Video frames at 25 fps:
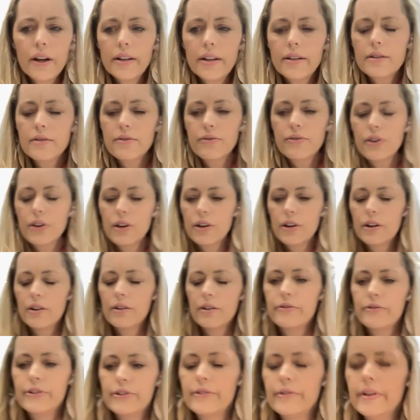find
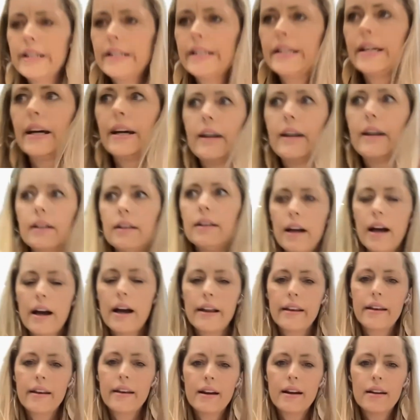for retail,
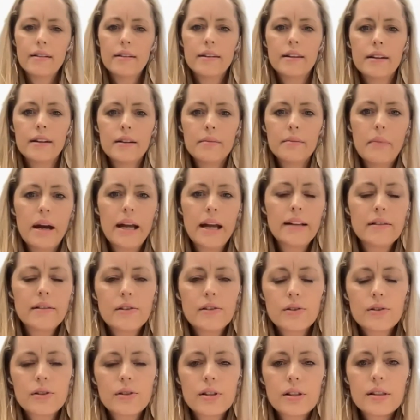the main
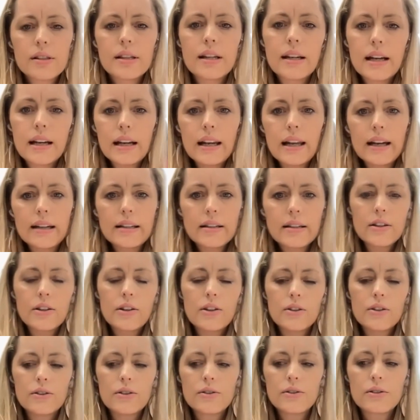sources that I like to
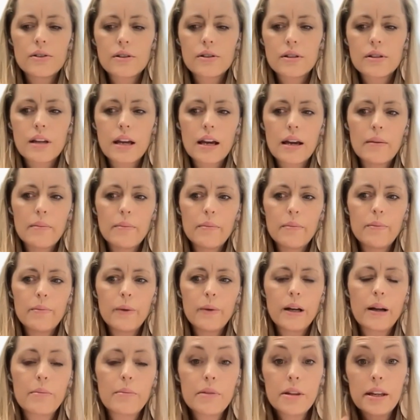use
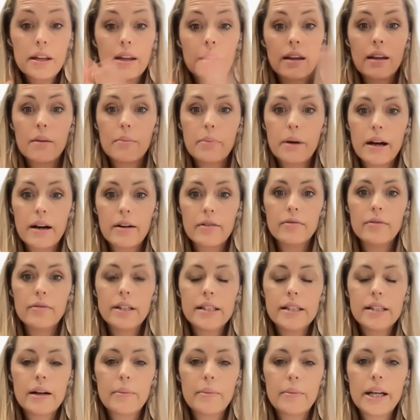when I'm thinking about
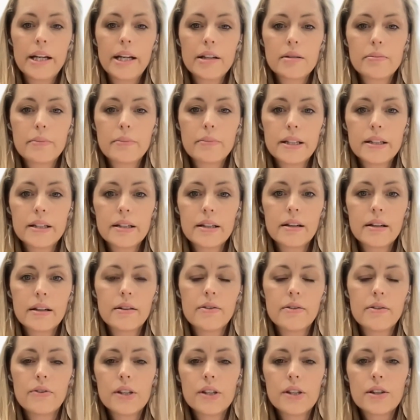retail management and
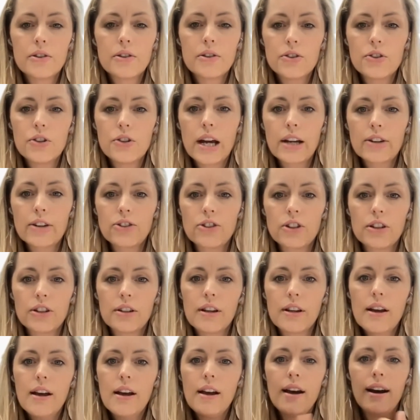a visitor
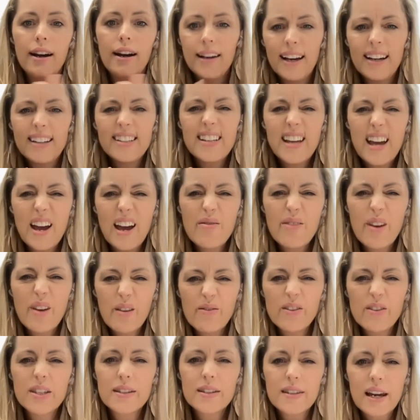attraction, I like to have
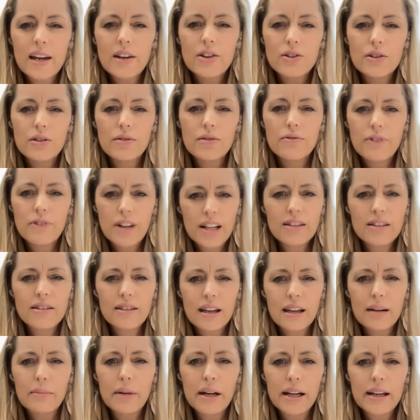that visitation feeds
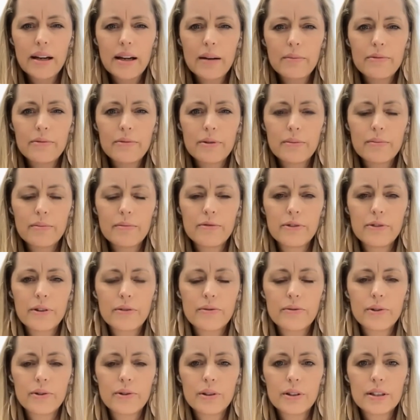that might come from
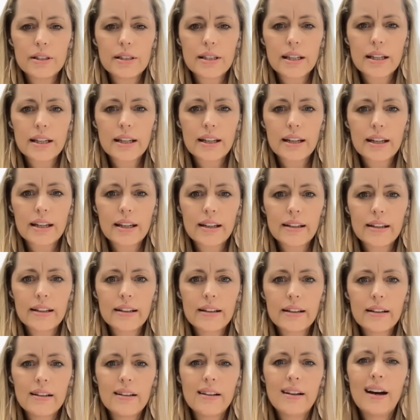footfall and ticketing.
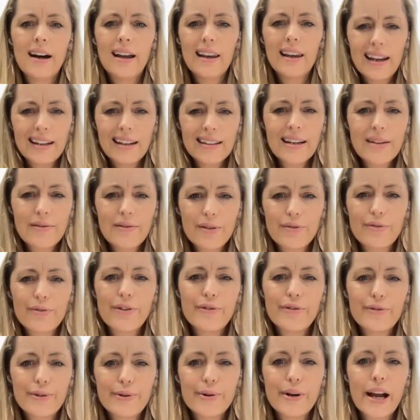I like to have the
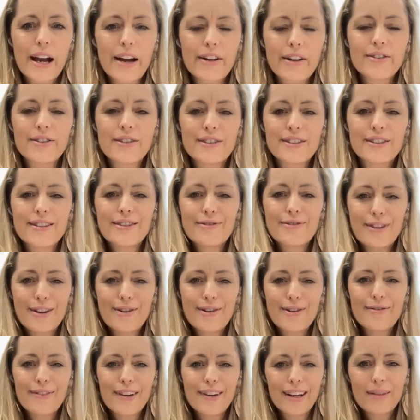footfall counters if
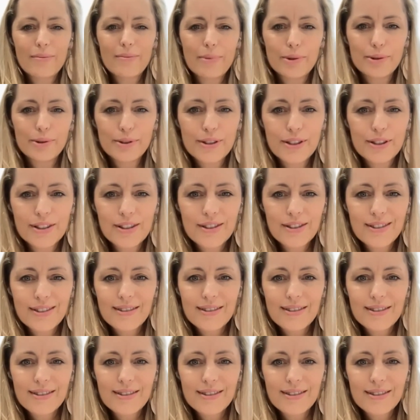they're available to